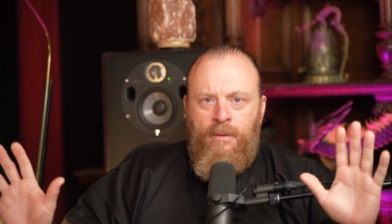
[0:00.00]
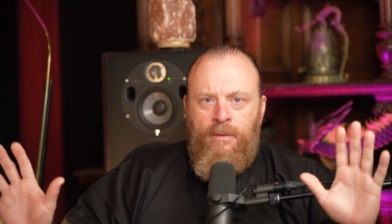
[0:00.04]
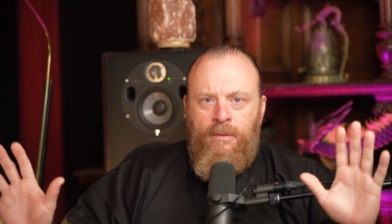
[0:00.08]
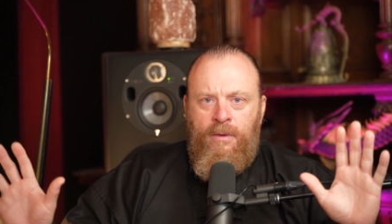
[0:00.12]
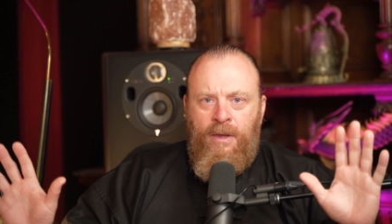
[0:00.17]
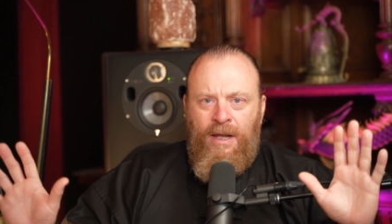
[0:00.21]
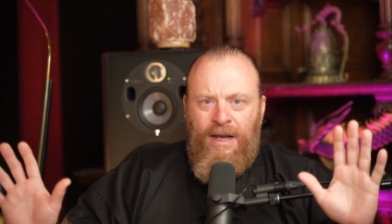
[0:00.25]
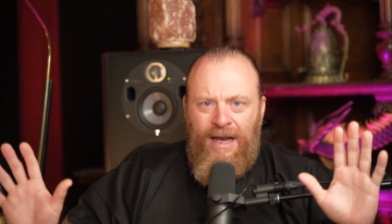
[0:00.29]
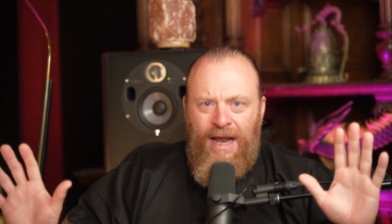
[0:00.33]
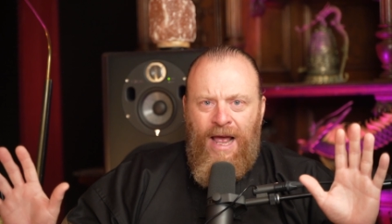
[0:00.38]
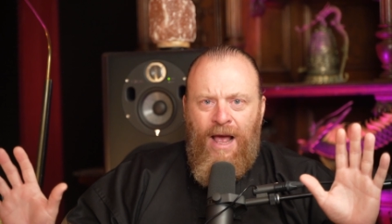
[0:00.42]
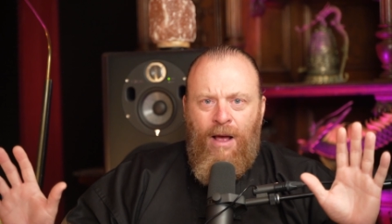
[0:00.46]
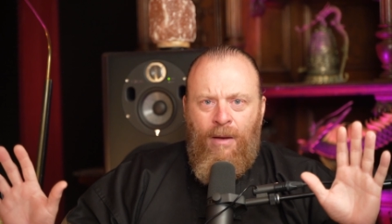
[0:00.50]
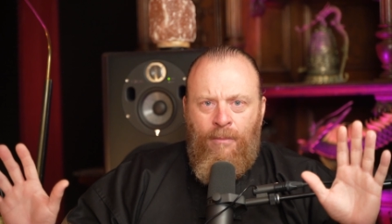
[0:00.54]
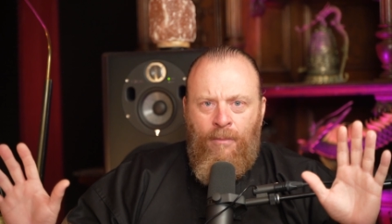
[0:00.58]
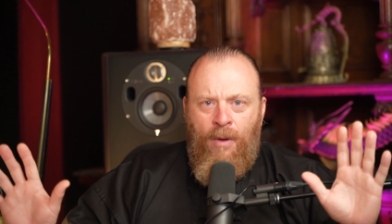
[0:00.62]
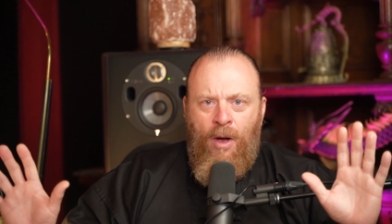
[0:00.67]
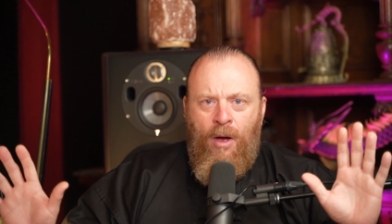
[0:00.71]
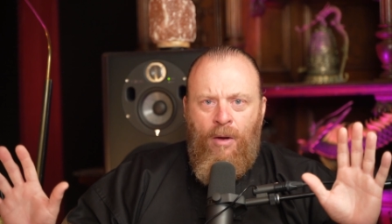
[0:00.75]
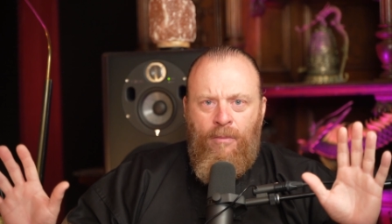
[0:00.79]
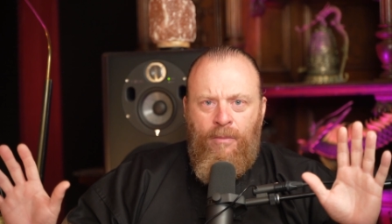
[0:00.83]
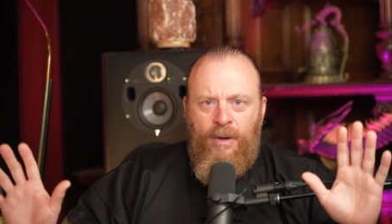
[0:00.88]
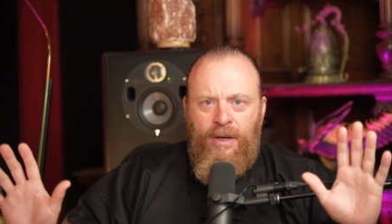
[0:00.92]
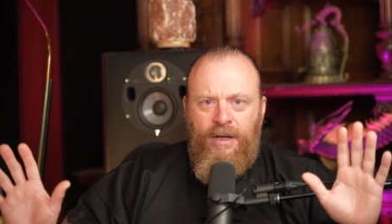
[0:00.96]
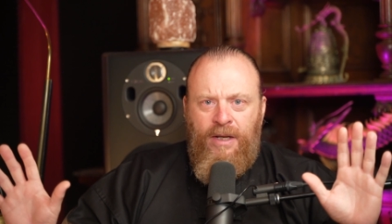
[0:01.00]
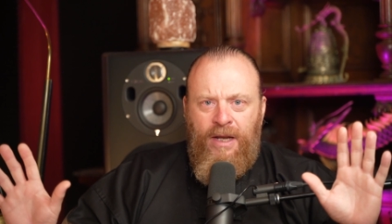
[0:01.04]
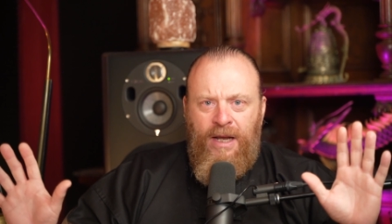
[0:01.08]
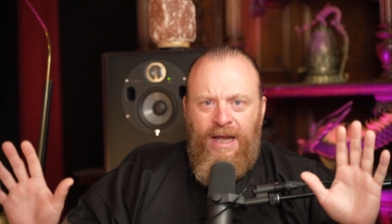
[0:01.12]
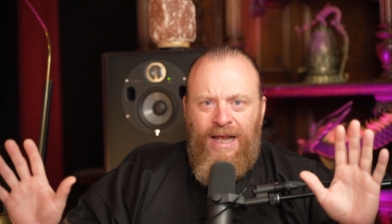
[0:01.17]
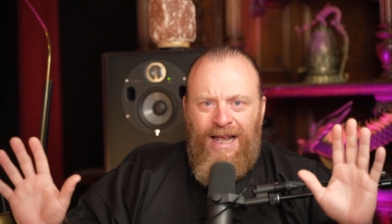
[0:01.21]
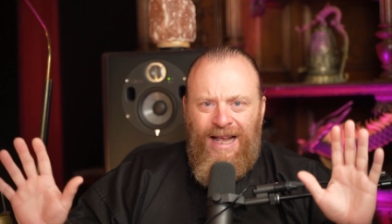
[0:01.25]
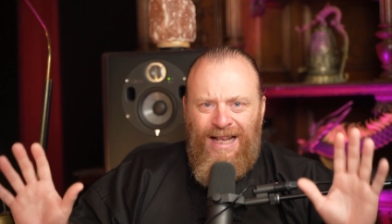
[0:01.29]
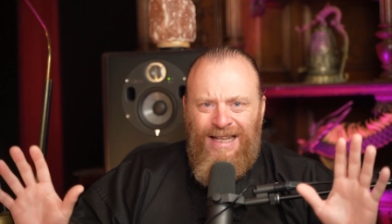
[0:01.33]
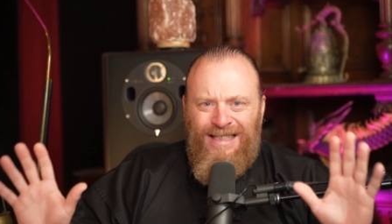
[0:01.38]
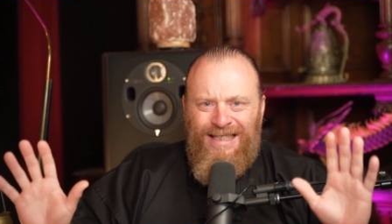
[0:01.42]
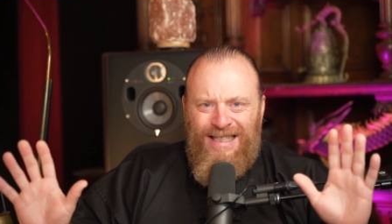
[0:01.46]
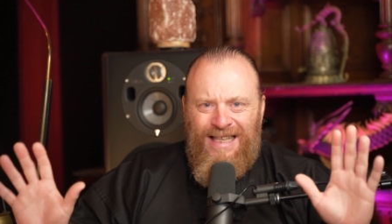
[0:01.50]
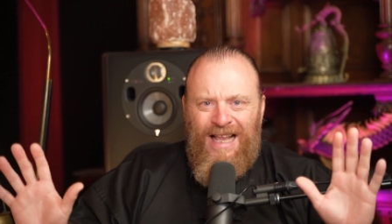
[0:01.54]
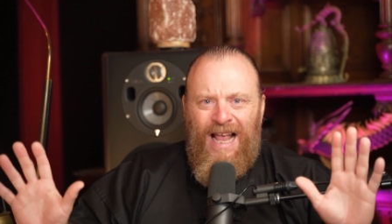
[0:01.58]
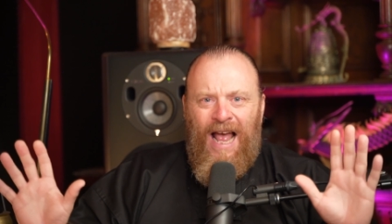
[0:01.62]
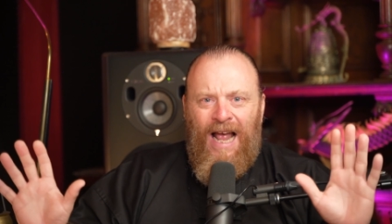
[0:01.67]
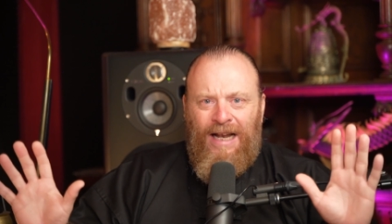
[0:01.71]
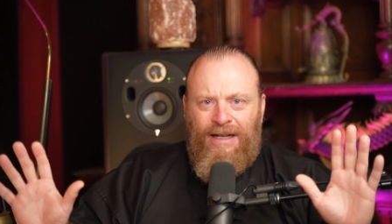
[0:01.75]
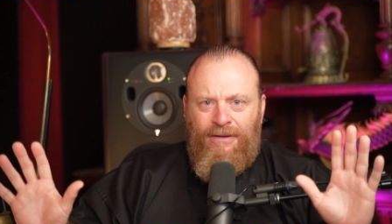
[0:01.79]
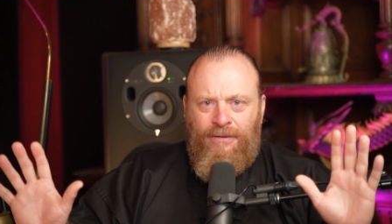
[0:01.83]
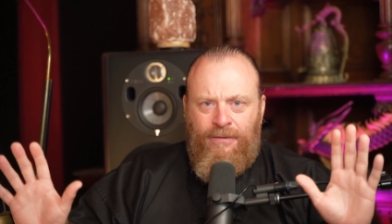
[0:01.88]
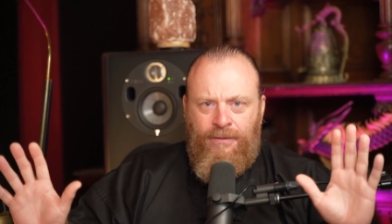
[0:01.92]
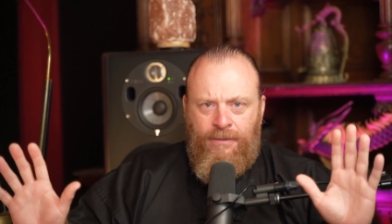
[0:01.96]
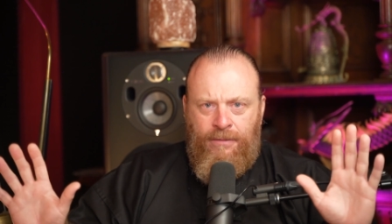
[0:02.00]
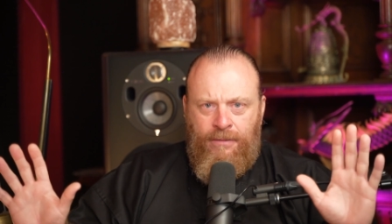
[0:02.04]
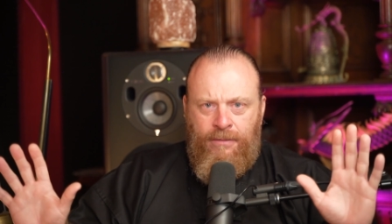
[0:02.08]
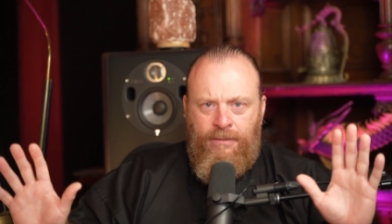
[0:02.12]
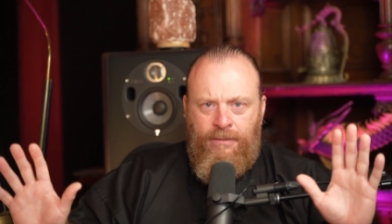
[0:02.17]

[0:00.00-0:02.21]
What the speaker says: The now moment is that.